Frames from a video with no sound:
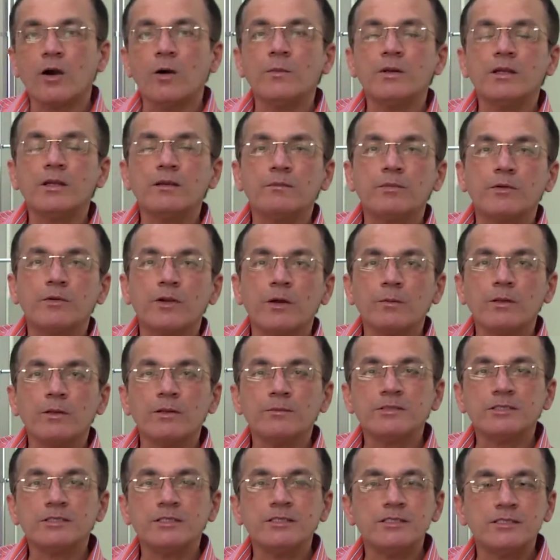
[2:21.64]
common
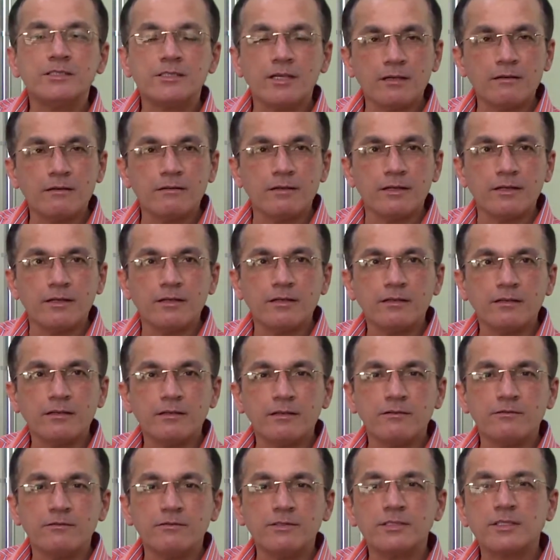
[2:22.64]
problems in children
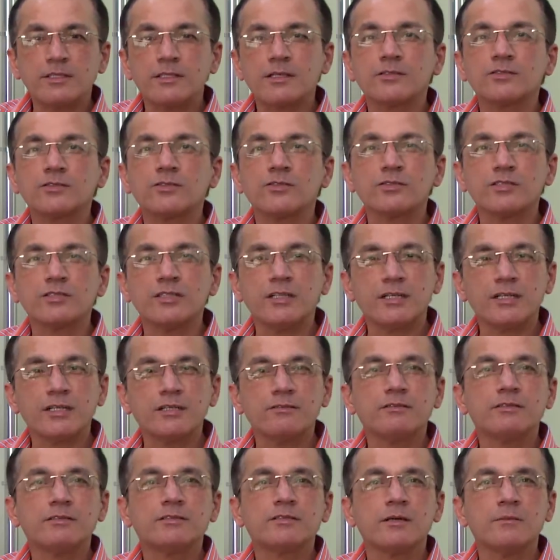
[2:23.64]
which are
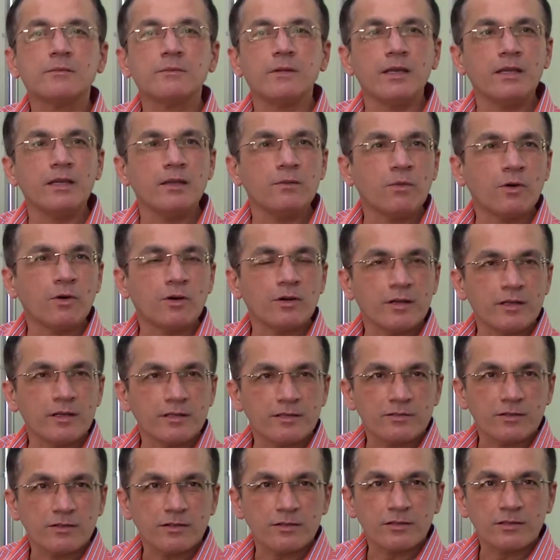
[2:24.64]
associated with some inborn
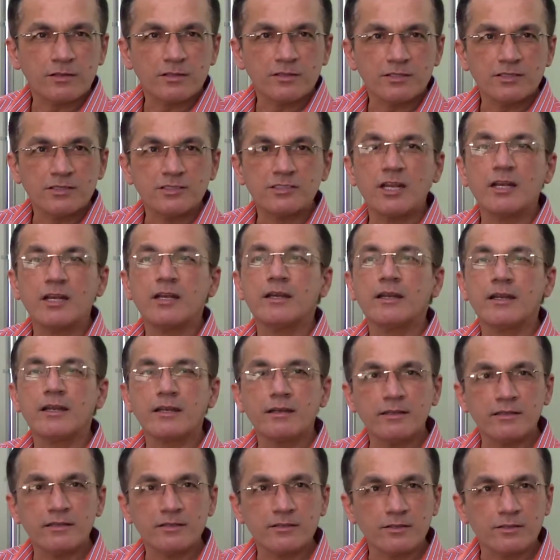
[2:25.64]
disorders,
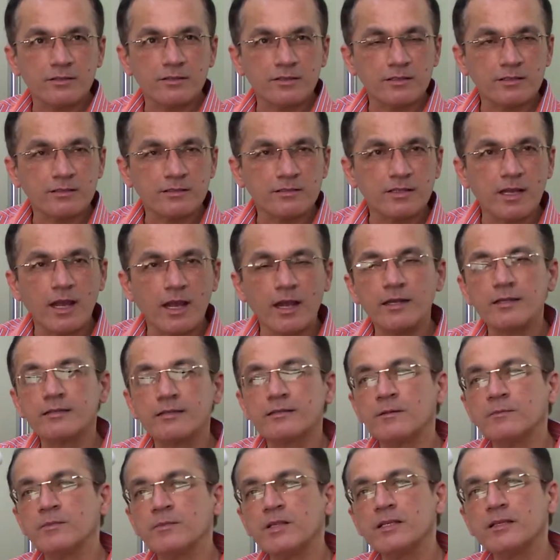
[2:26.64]
genetic disorders, and
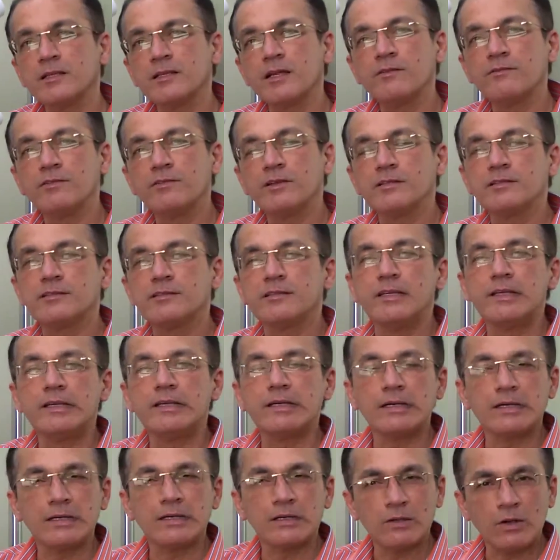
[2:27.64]
something that we are
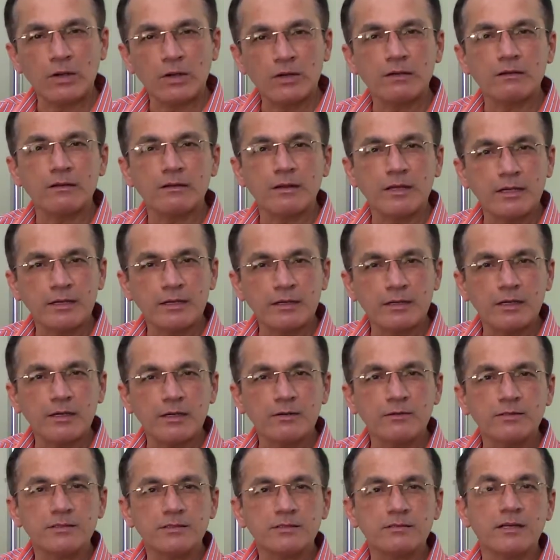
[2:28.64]
seeing a lot right
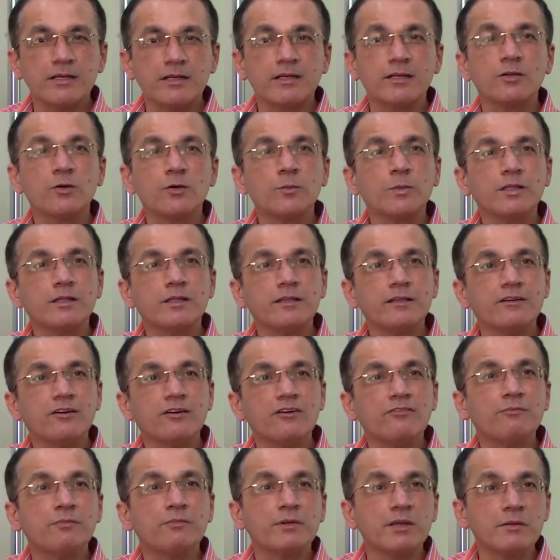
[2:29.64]
now is retinopathy of